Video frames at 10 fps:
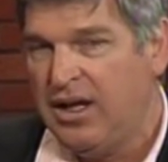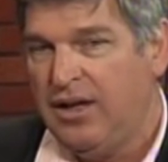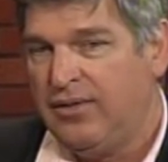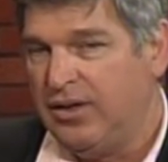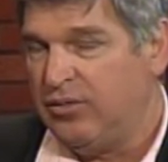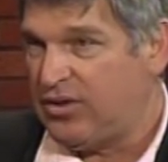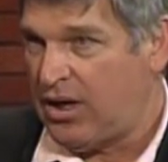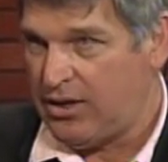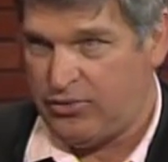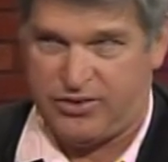the
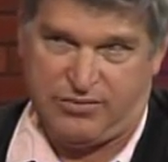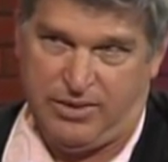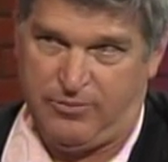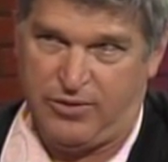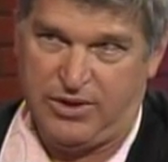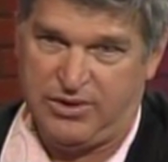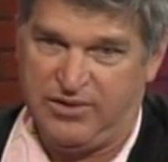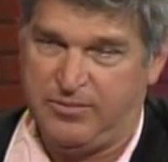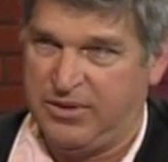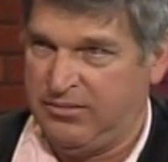Congress Street Bridge has
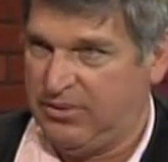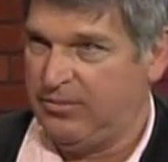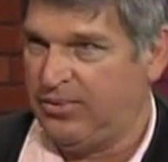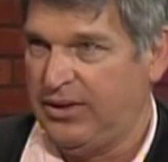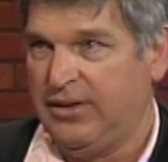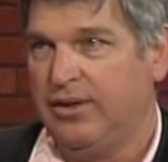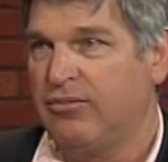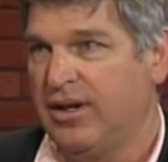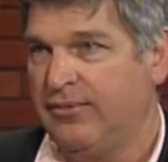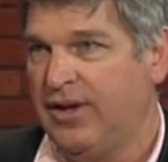been completely
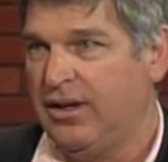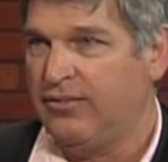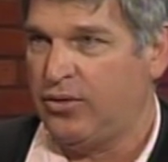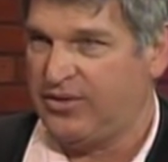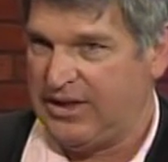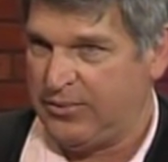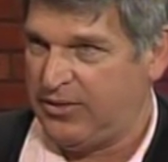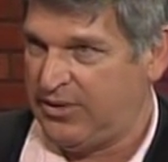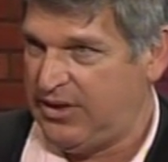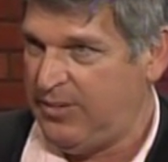renovated. Of course, that's where
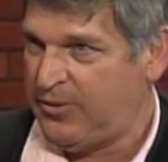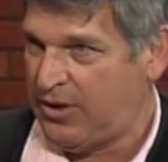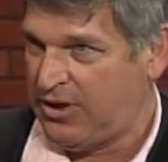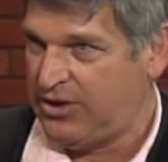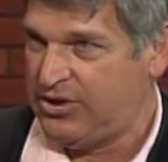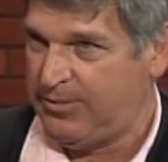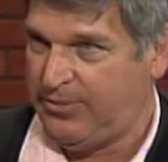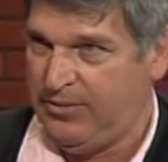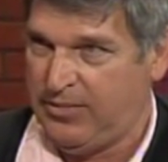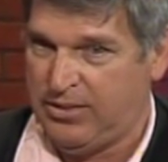the Tea Party
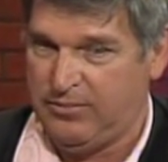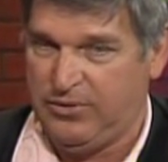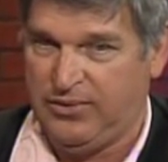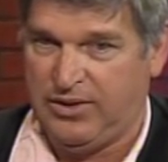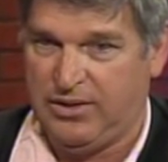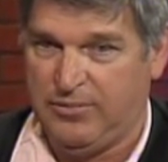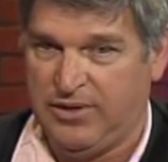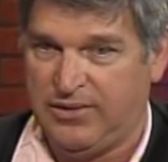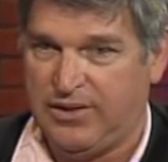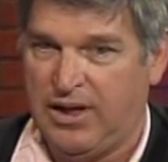Ship Museum
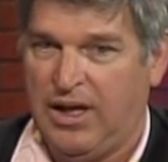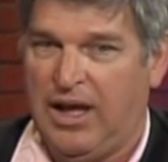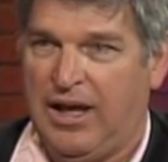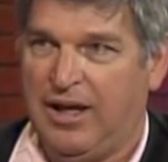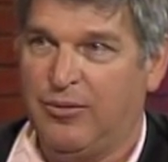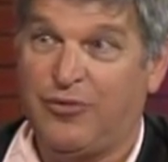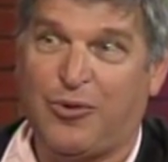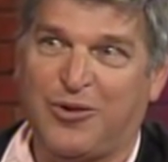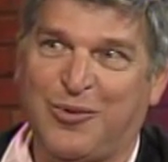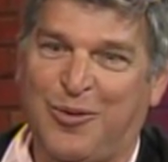is. And of
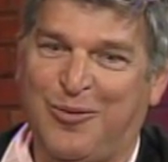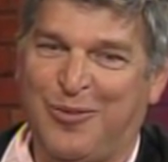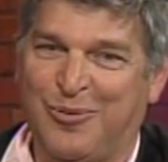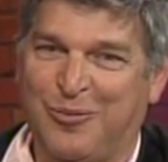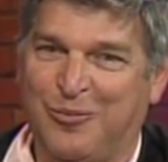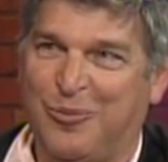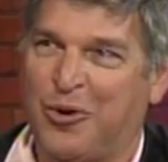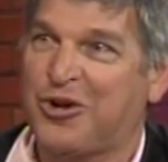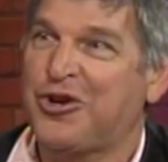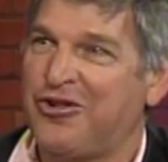course,
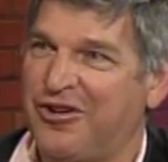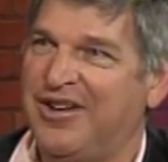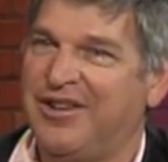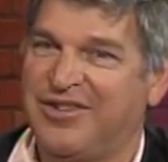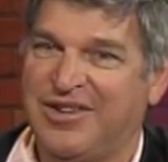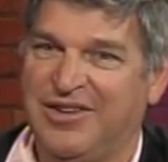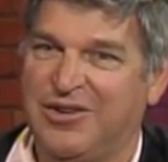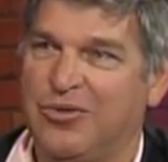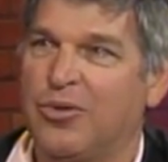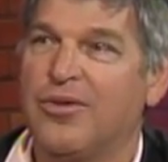more current is the
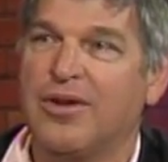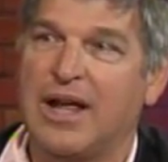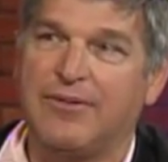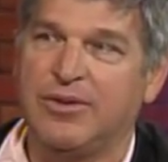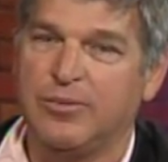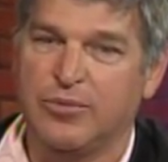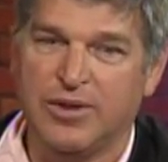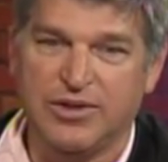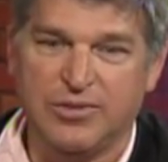Northern Avenue Bridge,